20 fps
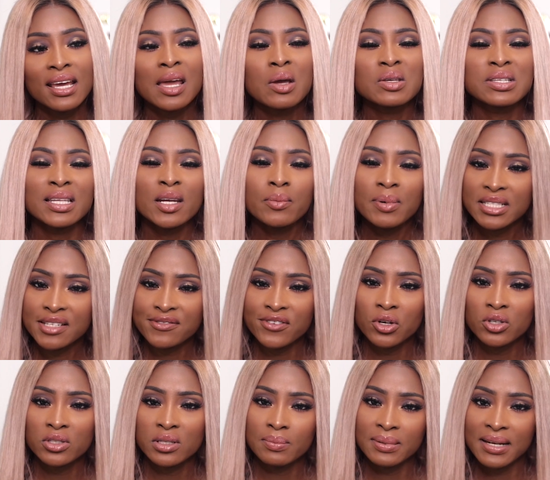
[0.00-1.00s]
It's a little bit
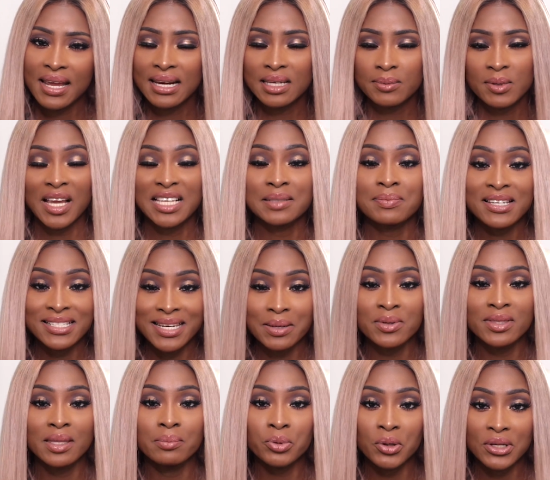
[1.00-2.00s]
difficult to blend, especially
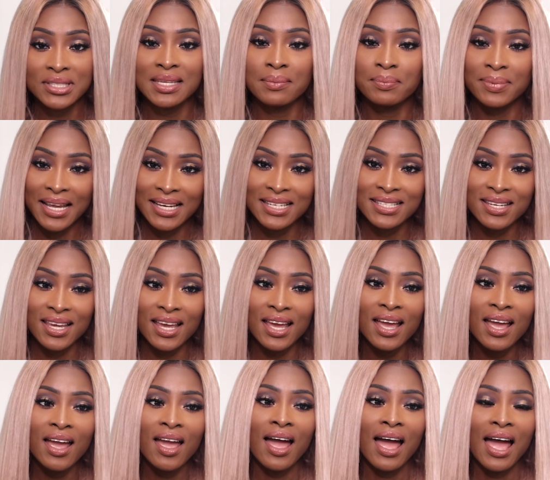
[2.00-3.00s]
with the Beauty Blender.
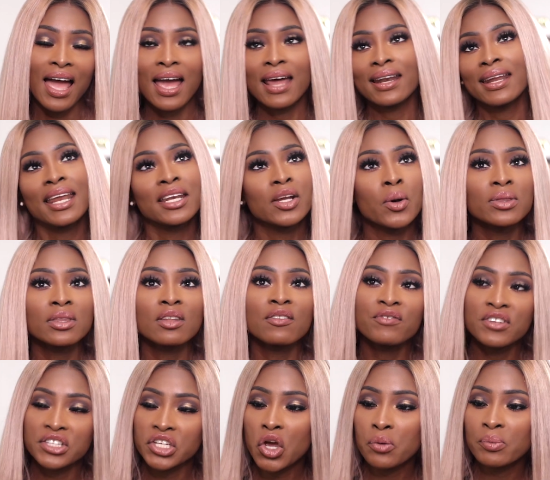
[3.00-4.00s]
And I know in the
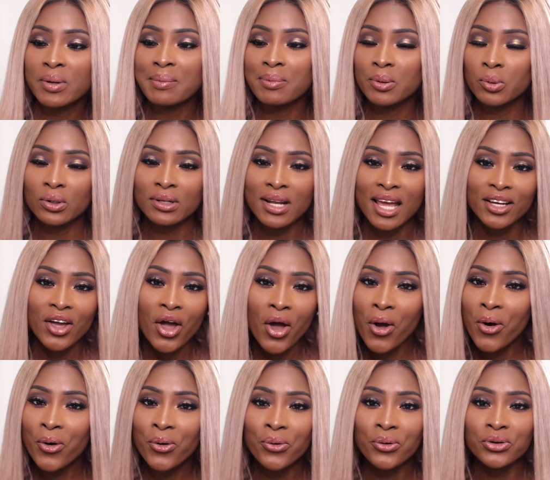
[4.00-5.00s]
video people were like,
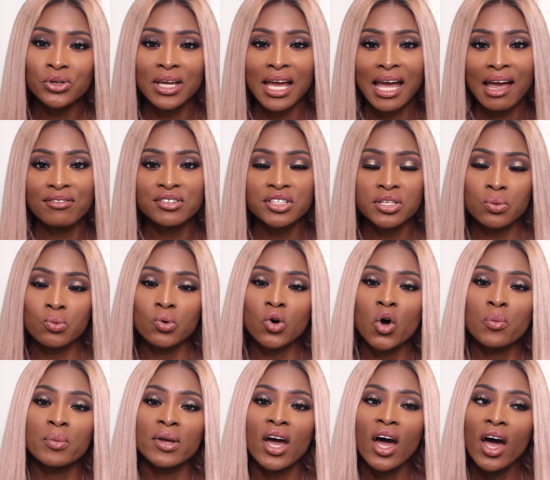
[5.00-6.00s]
oh, you have to
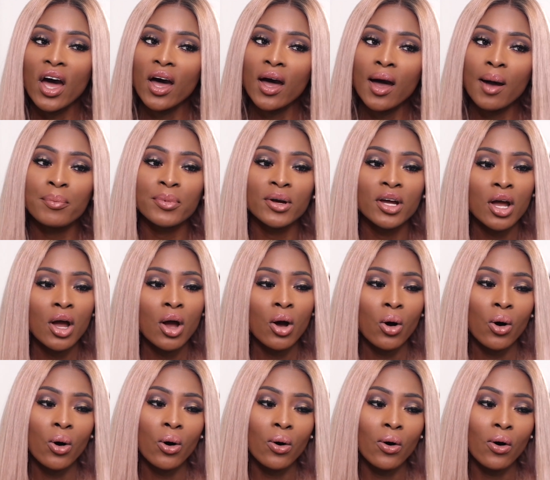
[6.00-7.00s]
warm it up
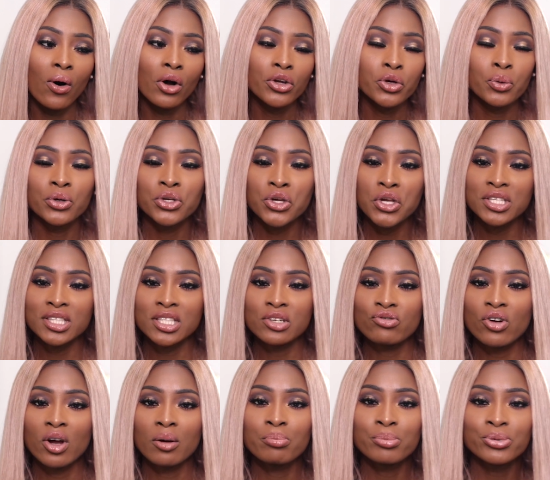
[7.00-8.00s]
or you were using the
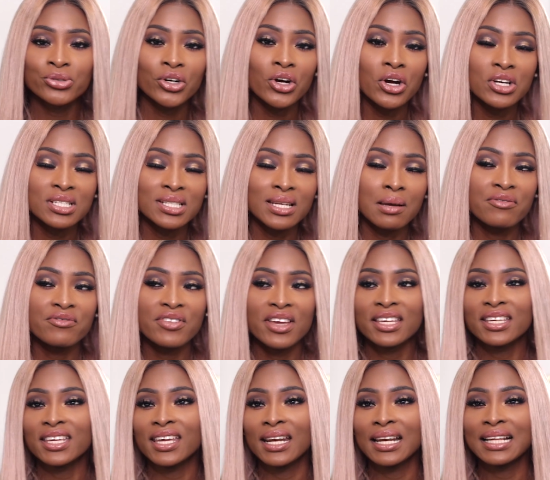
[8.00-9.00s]
wrong brush and I'm
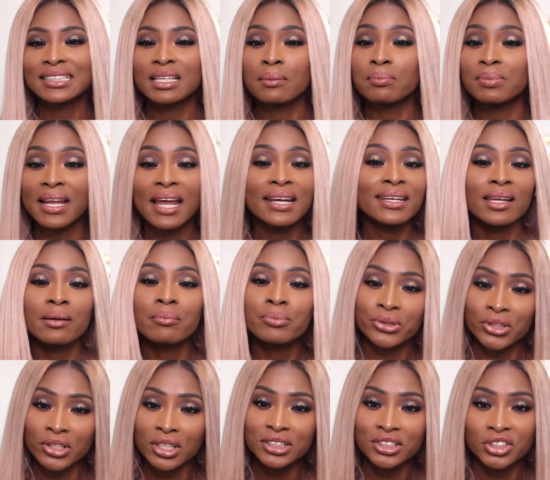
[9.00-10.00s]
thinking it's a blending
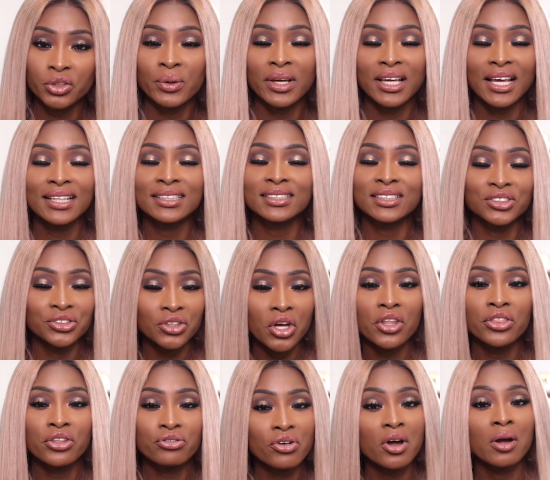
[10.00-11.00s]
brush so it, it's
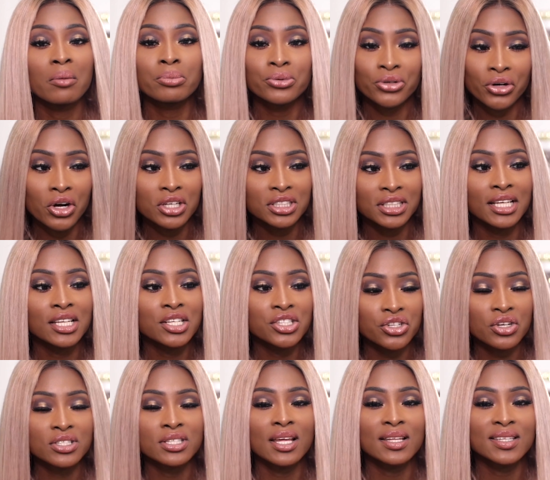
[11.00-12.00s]
not the wrong brush, it's
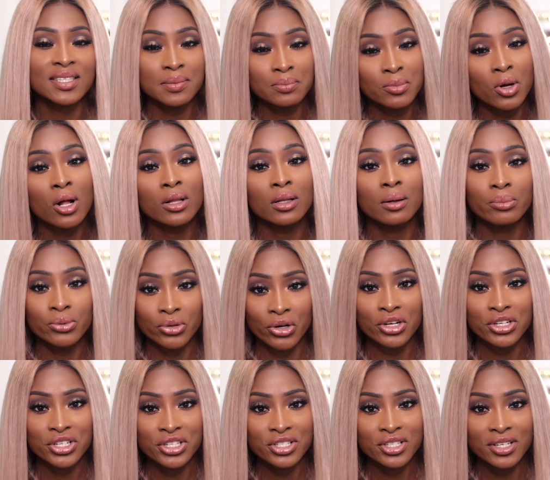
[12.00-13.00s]
just a smaller
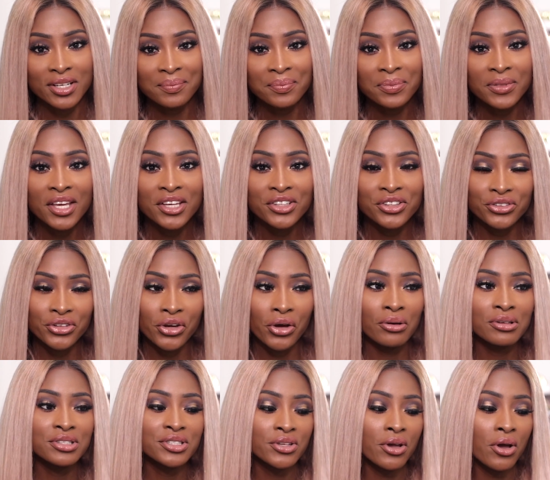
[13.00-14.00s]
brush you
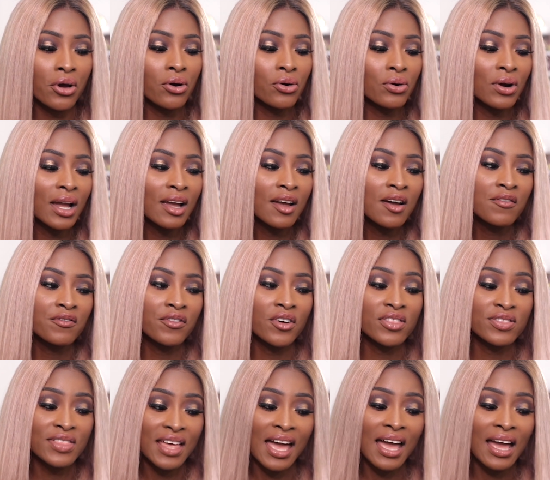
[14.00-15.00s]
know so for
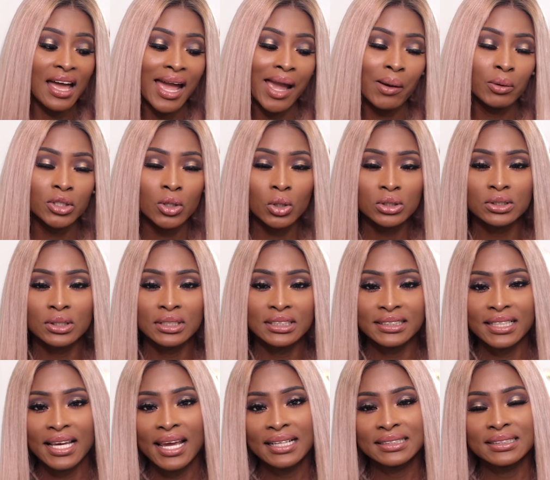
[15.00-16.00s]
that I would also
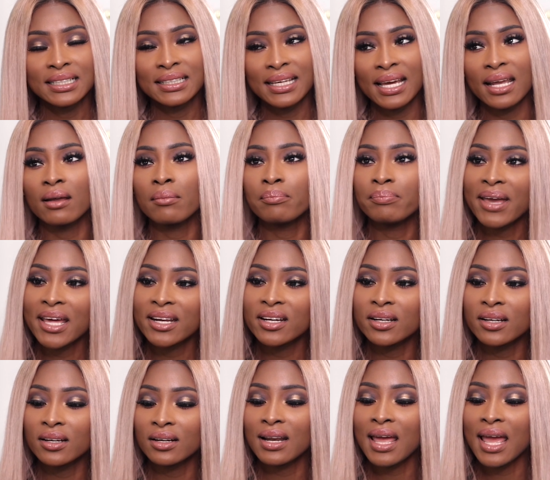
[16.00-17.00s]
say to get a
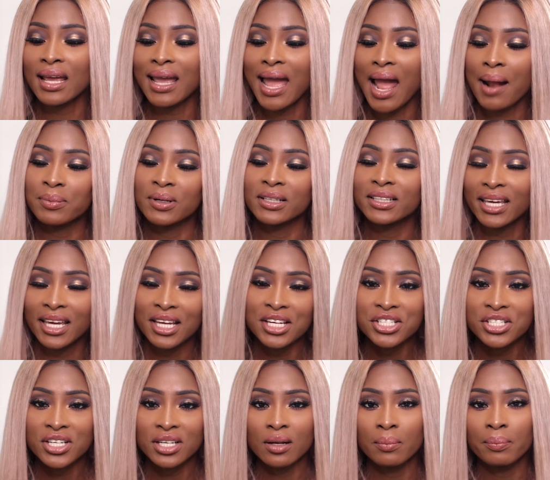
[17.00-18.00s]
better like
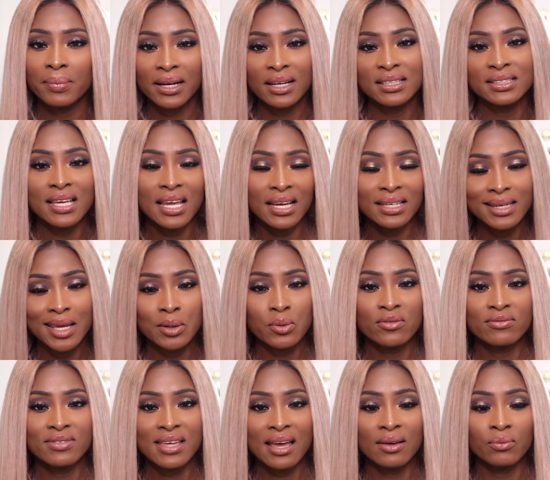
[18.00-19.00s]
application and better technique
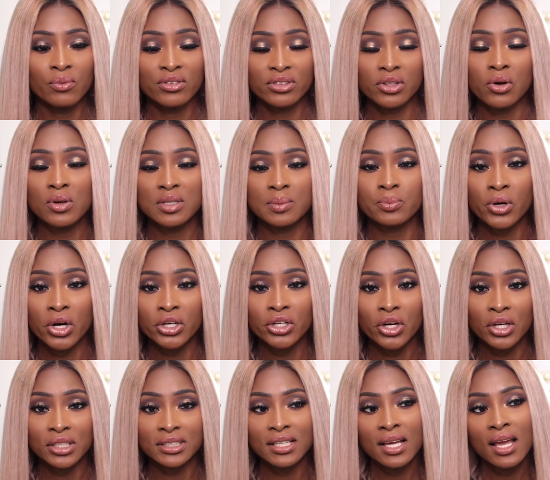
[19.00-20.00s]
with that with those
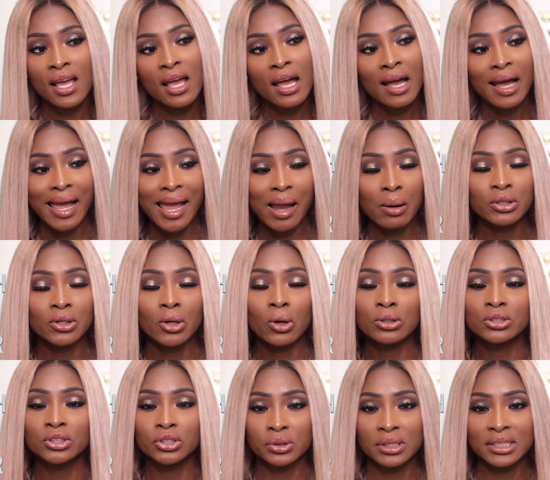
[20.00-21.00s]
products I would
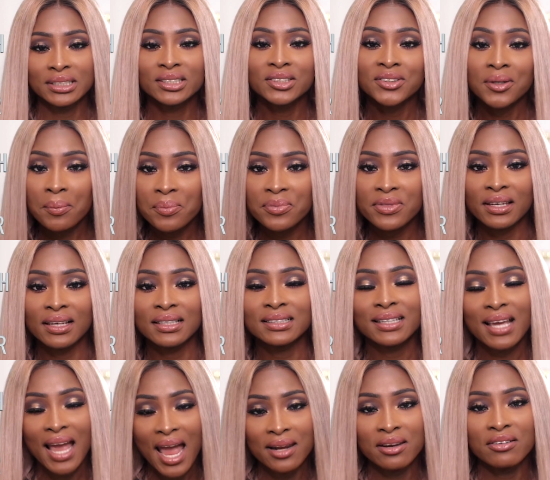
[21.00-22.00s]
also use something that's
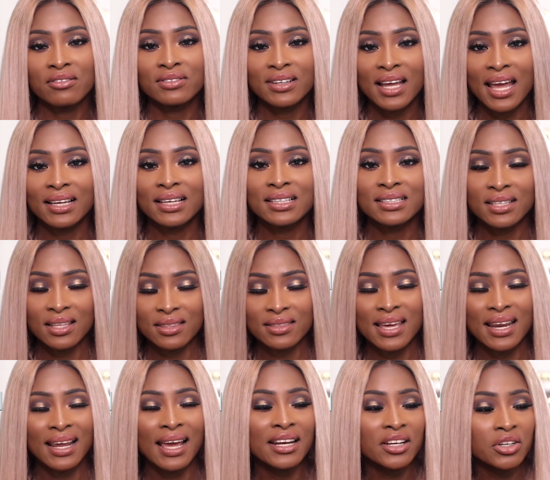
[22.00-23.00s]
kind of like a
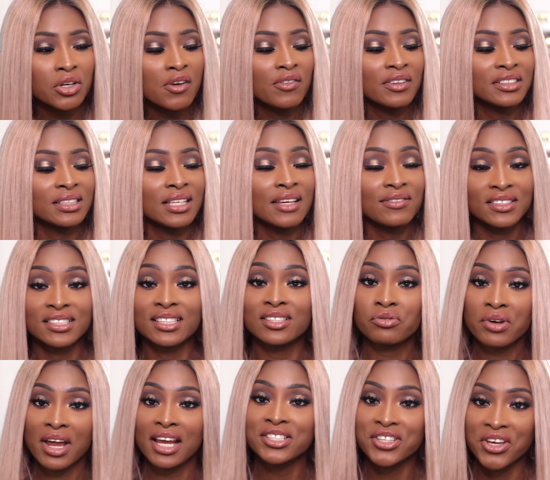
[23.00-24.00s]
synthetic I don't know if, it's, if this is
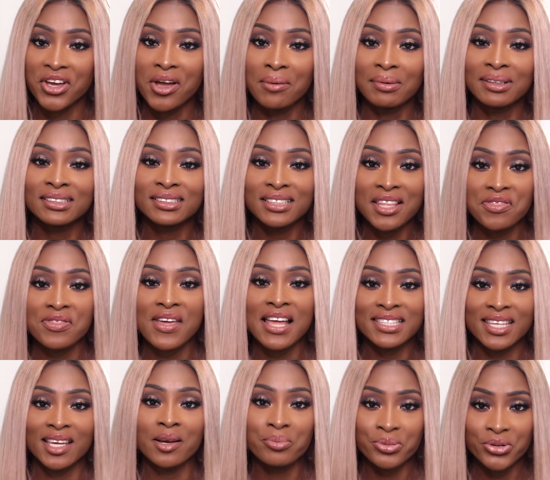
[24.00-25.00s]
the right term a
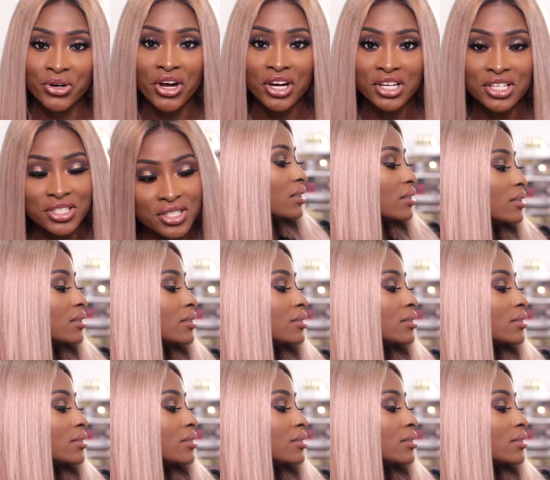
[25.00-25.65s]
synthetic brush